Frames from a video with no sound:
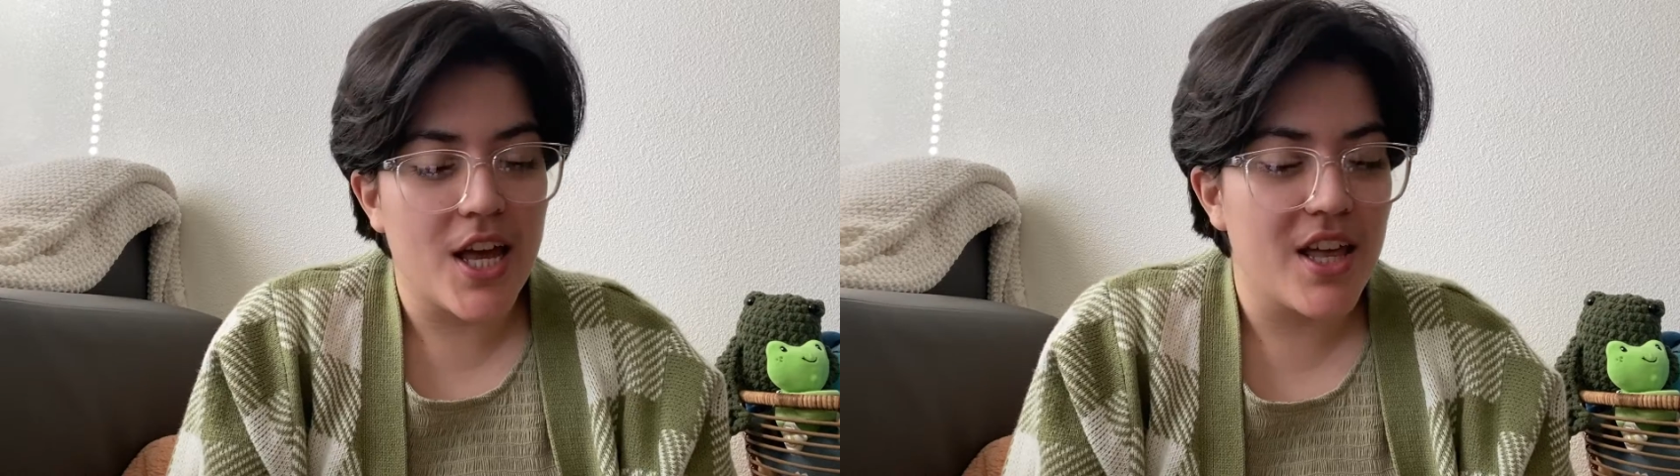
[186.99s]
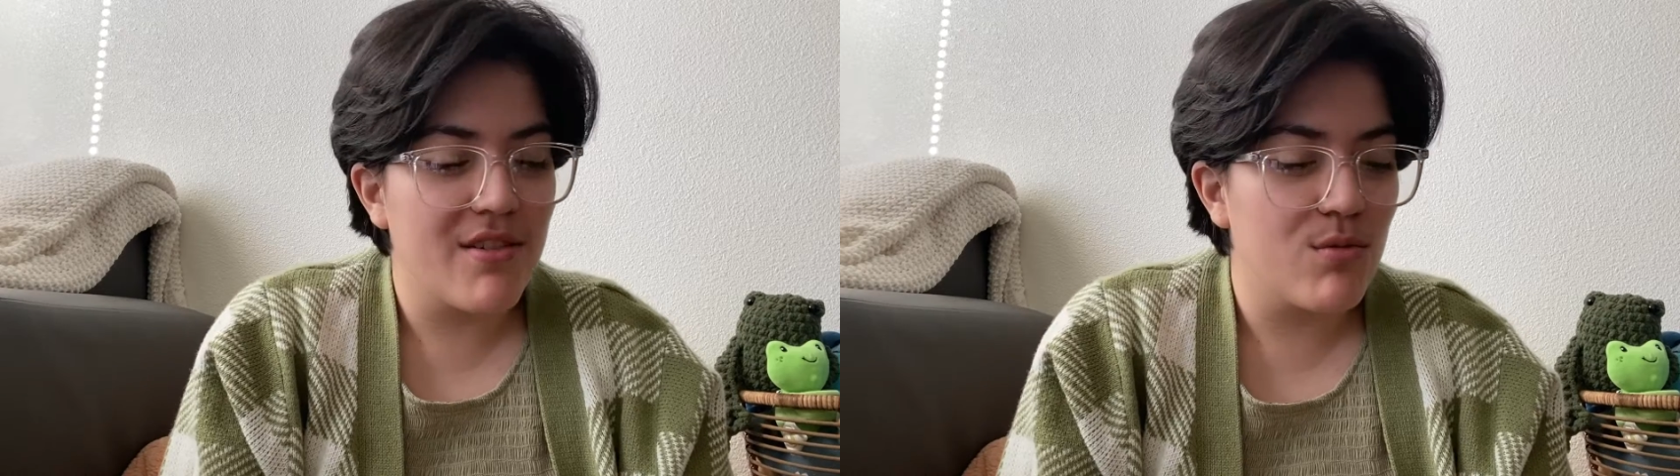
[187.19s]

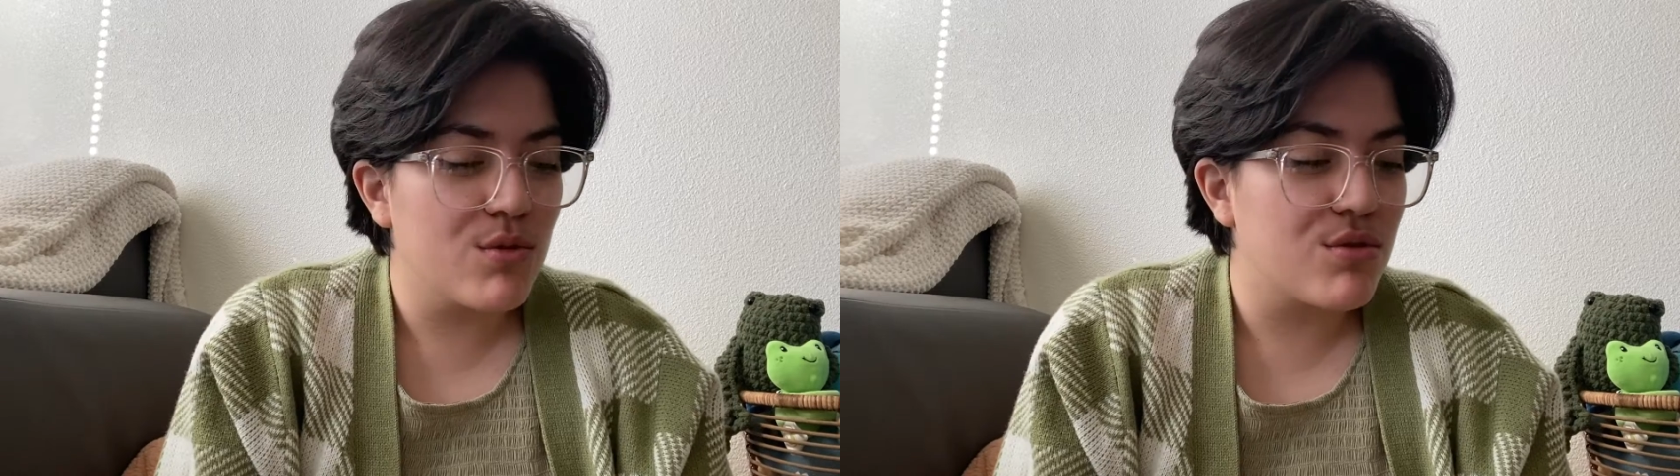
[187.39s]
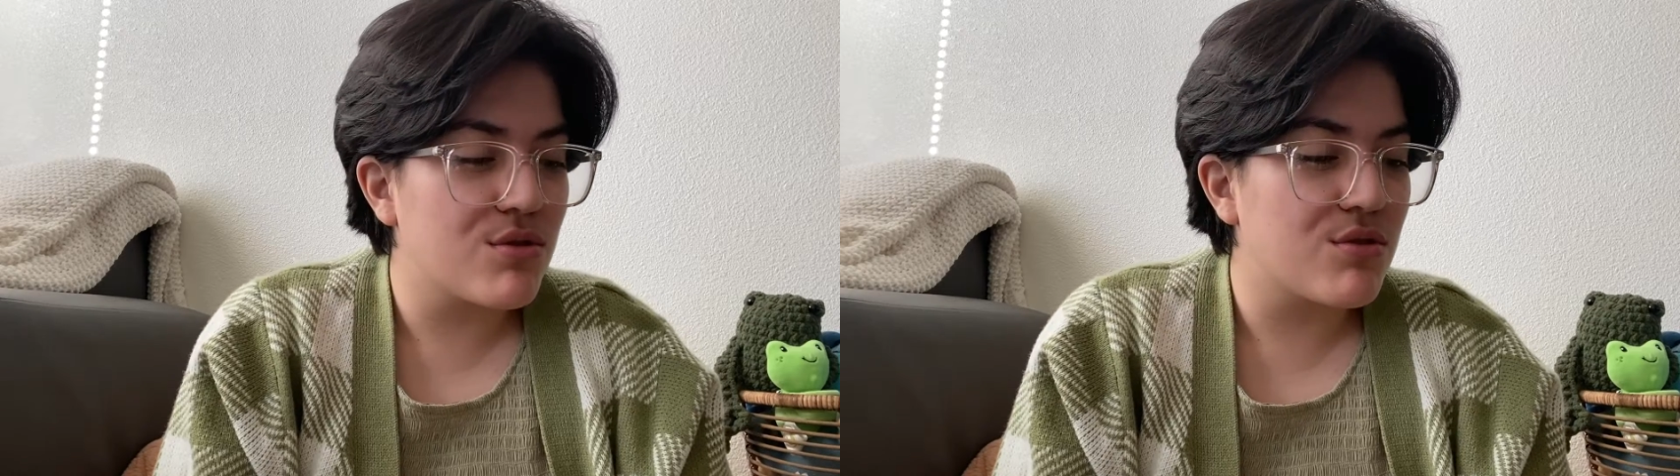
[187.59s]
it
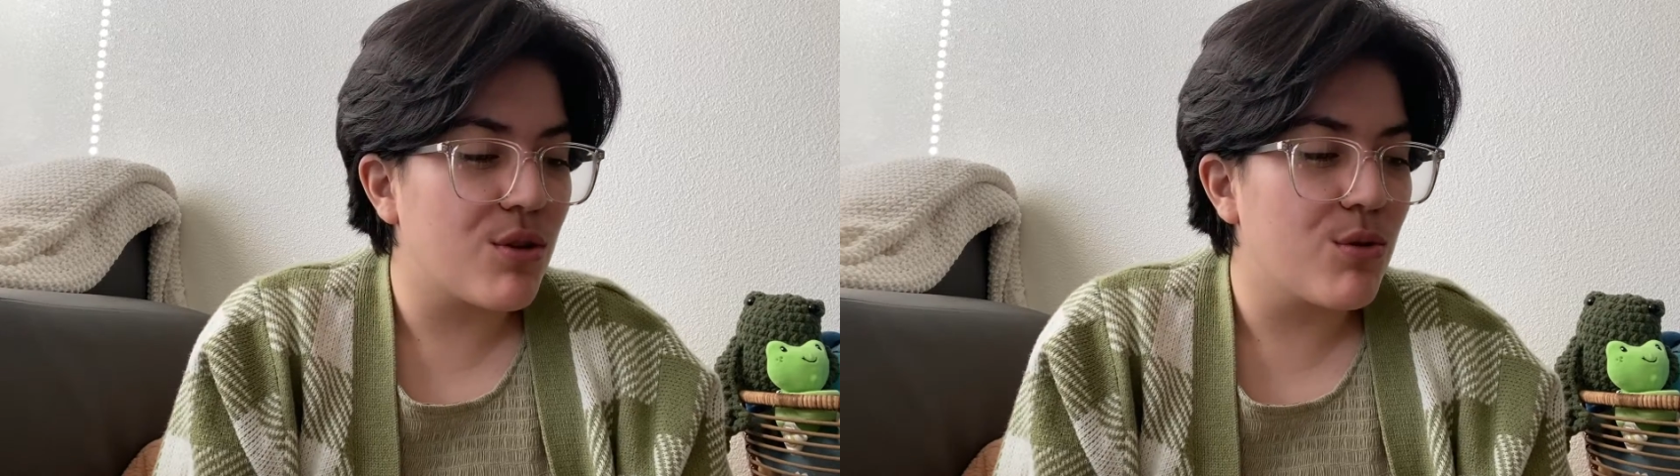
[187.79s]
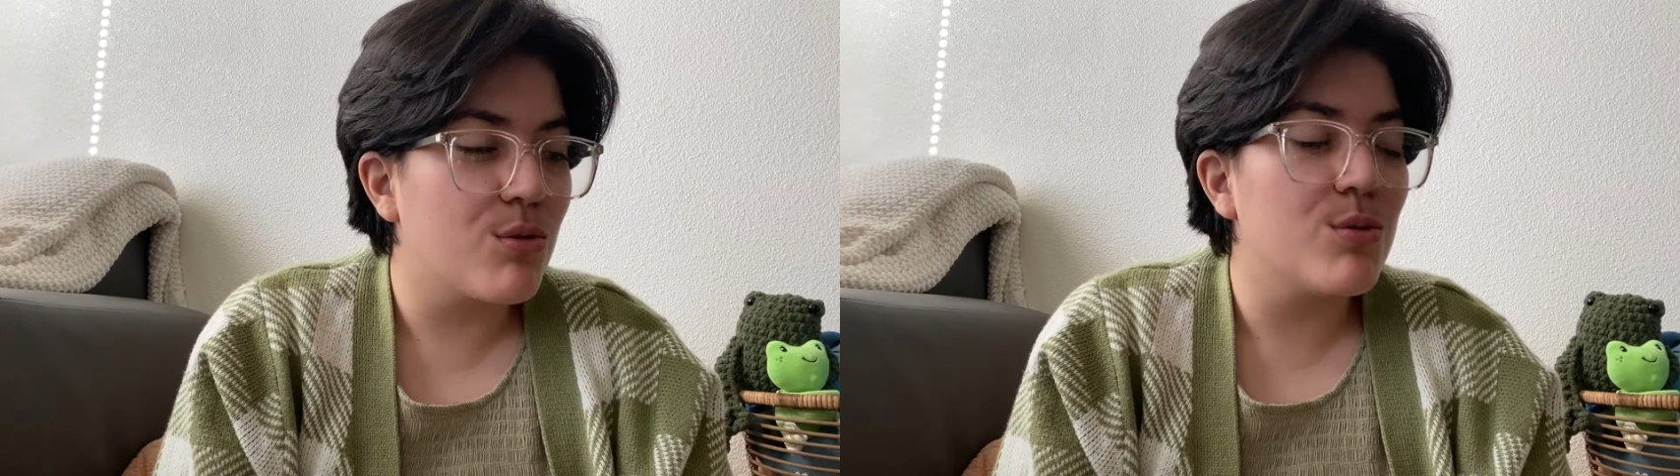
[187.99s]
was
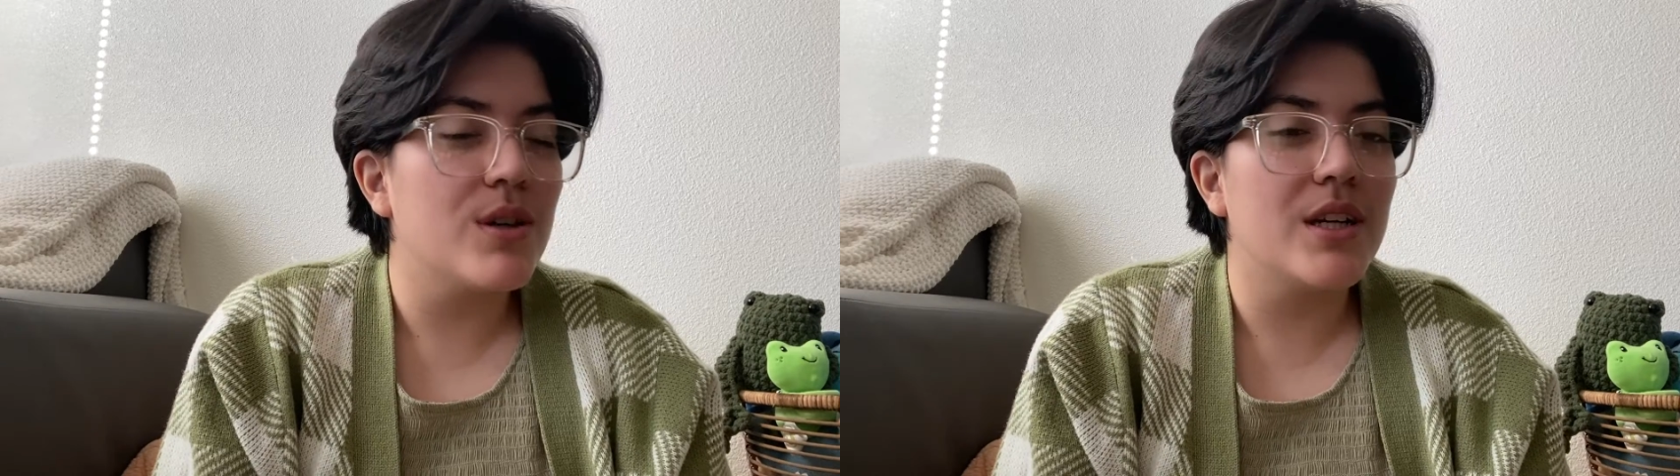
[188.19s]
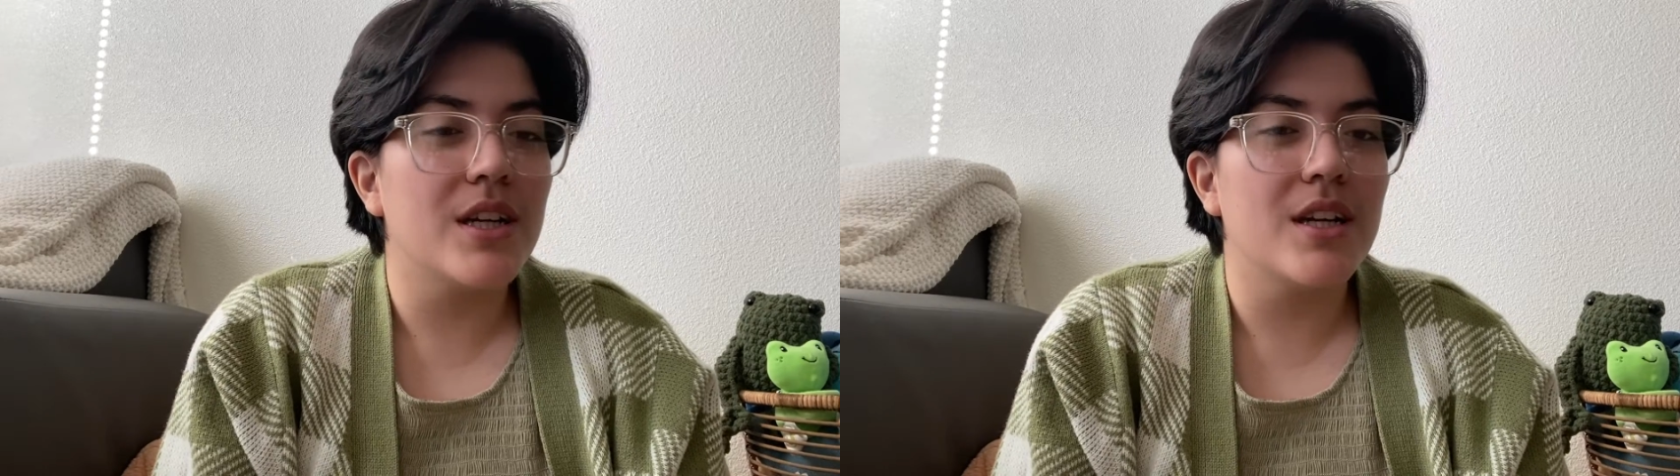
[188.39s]
so
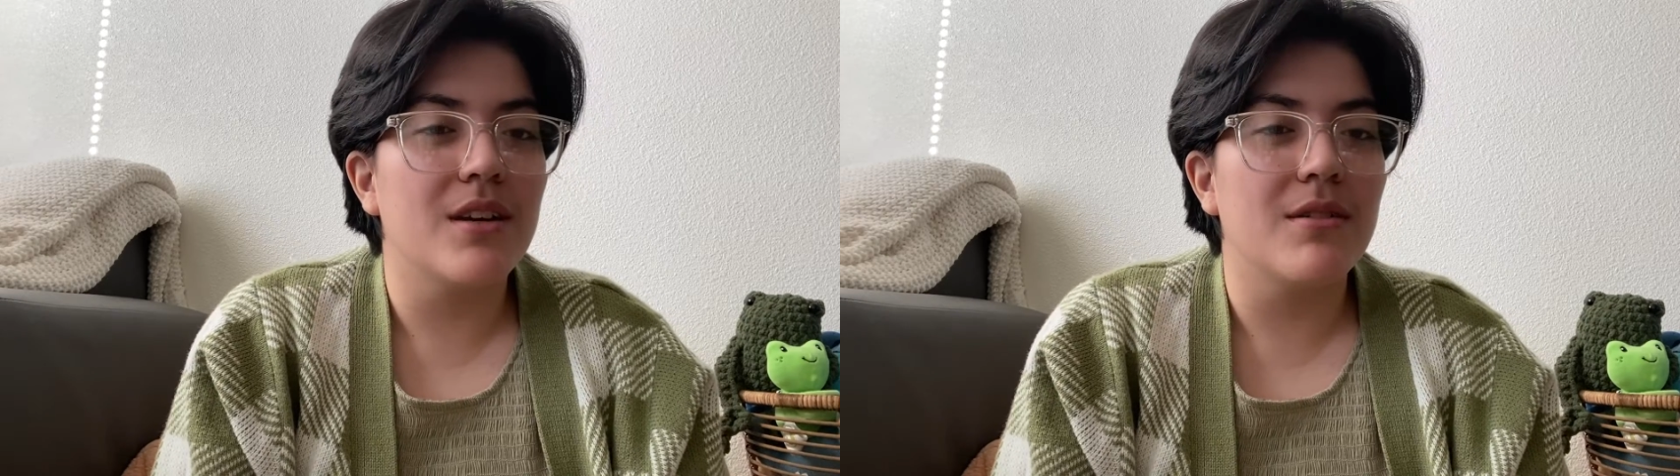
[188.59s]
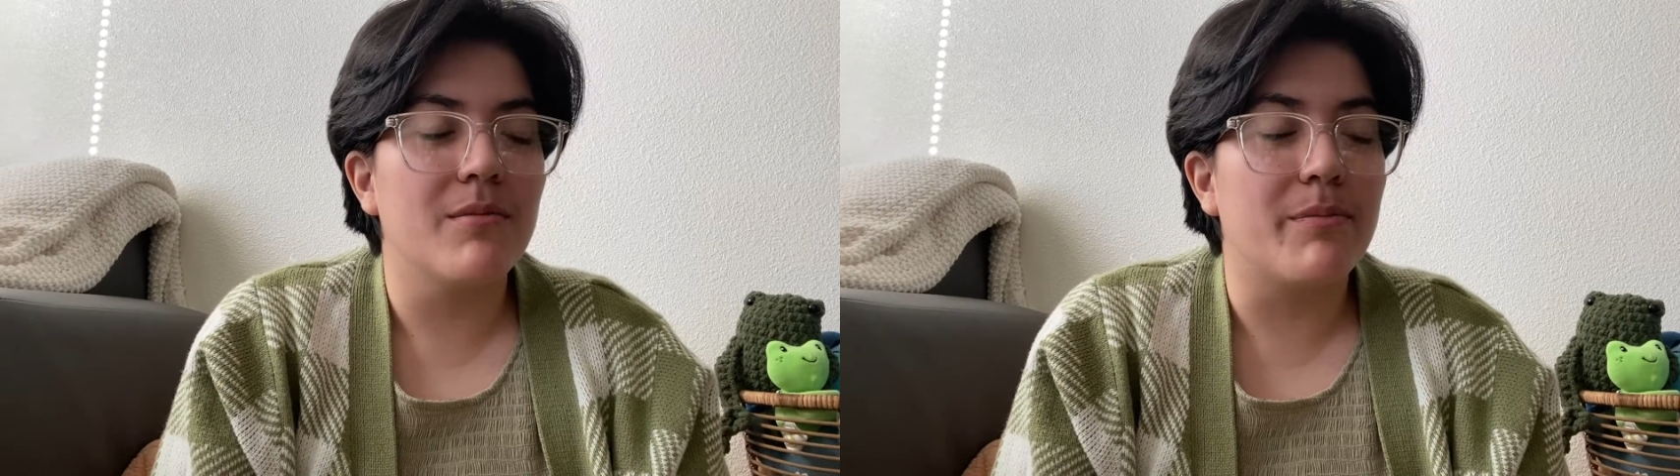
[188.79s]

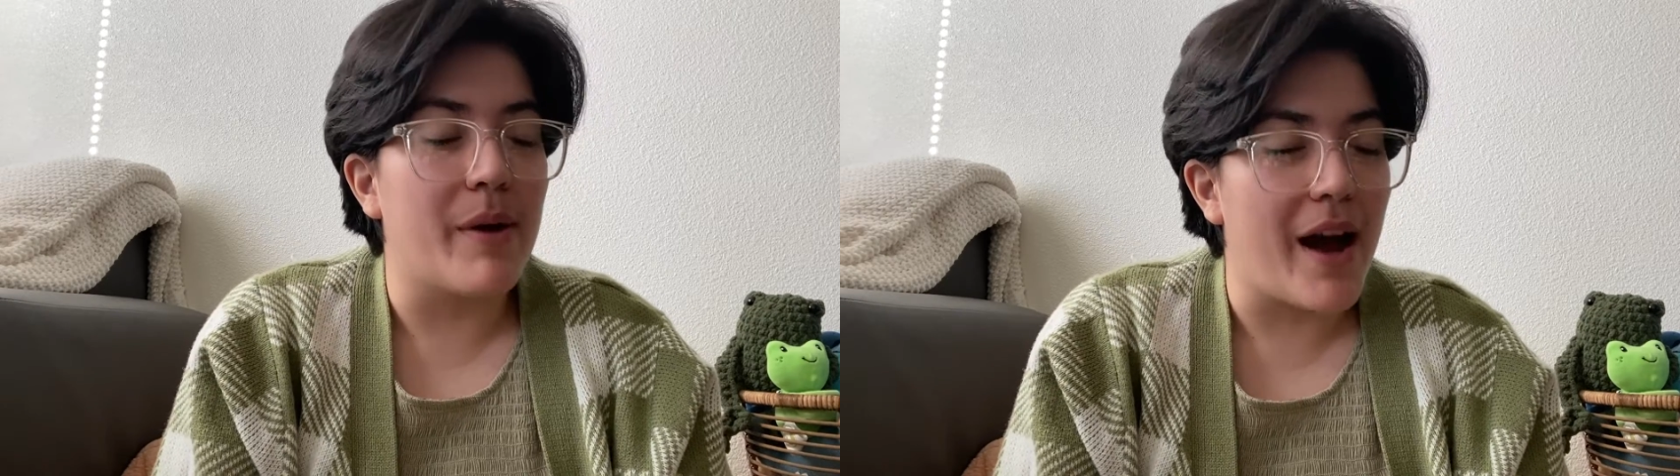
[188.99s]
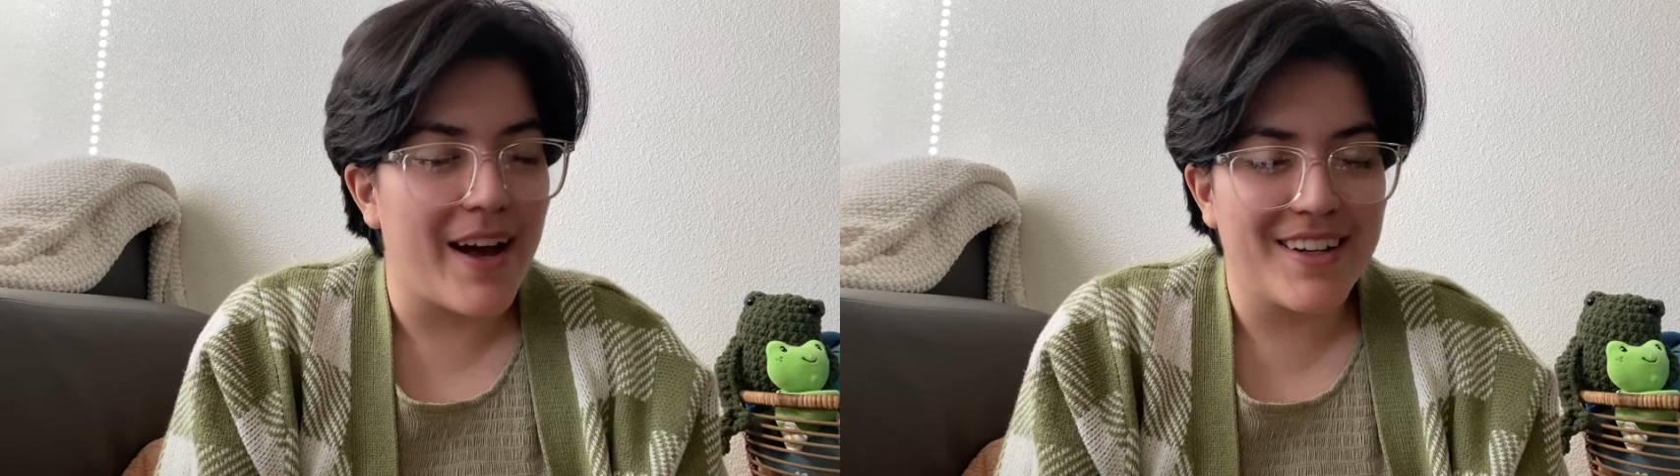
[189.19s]

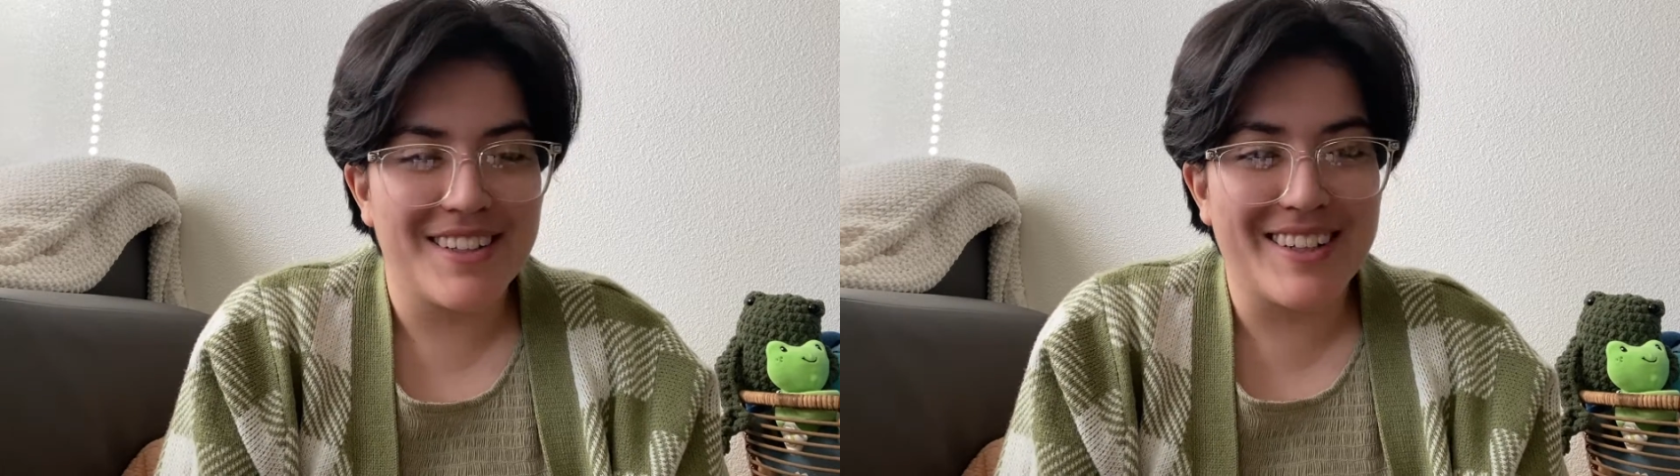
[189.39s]
bad.